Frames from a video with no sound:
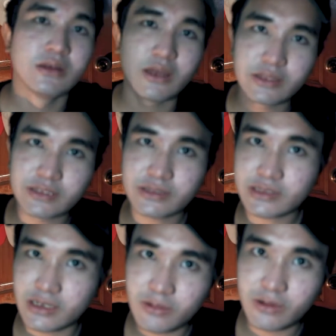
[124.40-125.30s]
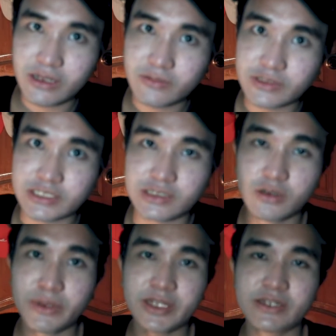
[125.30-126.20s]
And the third one, which is
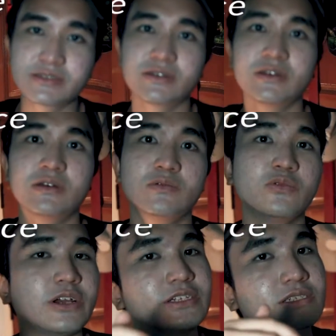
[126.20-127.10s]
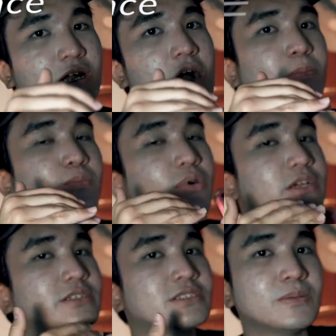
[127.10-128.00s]
luminance, which I'll put
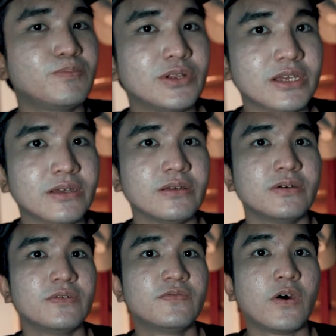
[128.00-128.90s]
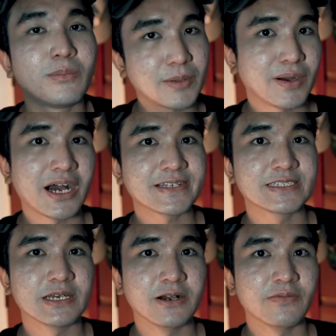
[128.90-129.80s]
it simply for my past
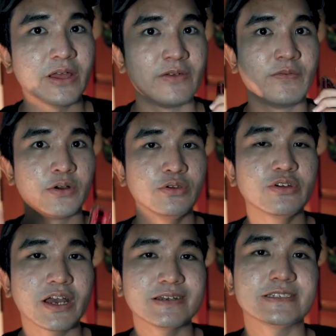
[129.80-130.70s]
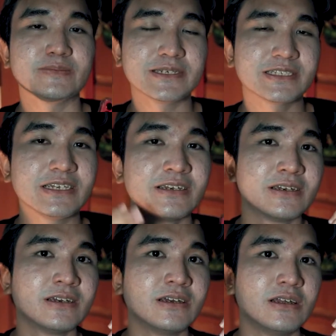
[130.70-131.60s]
self and for you guys, is basically
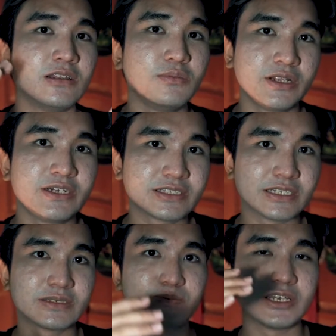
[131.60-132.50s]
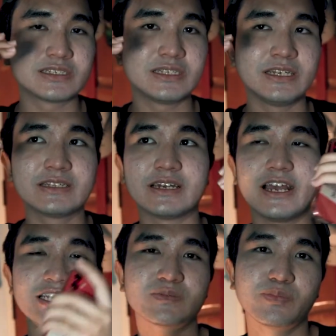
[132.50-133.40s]
luminance is basically the
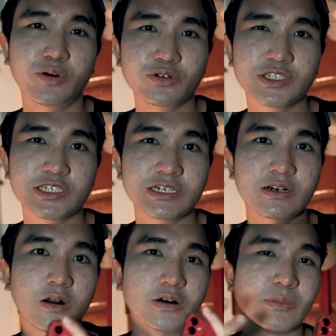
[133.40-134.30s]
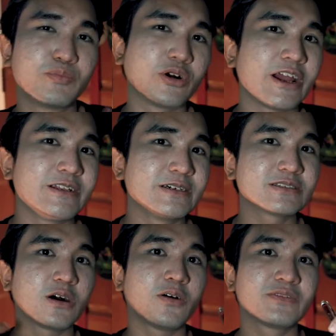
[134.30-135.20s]
exposure or the brightness
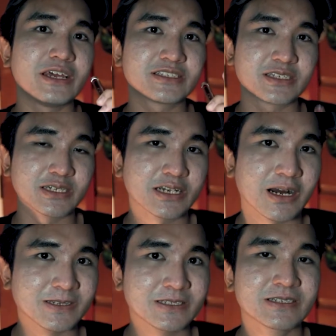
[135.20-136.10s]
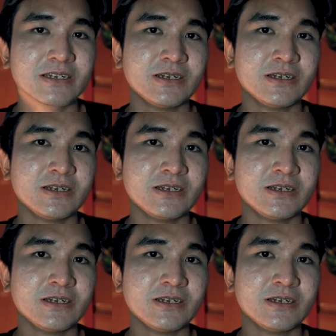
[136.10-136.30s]
of that certain colors.